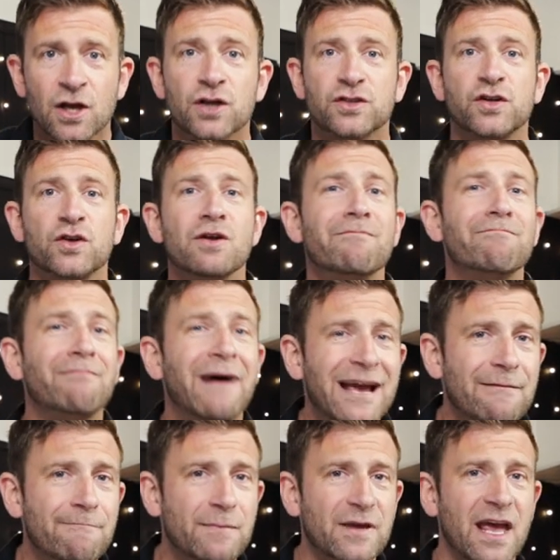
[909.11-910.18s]
So you
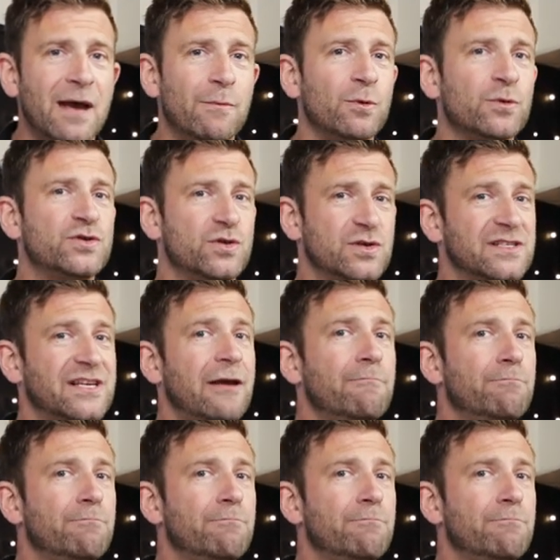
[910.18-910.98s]
might be able to, say,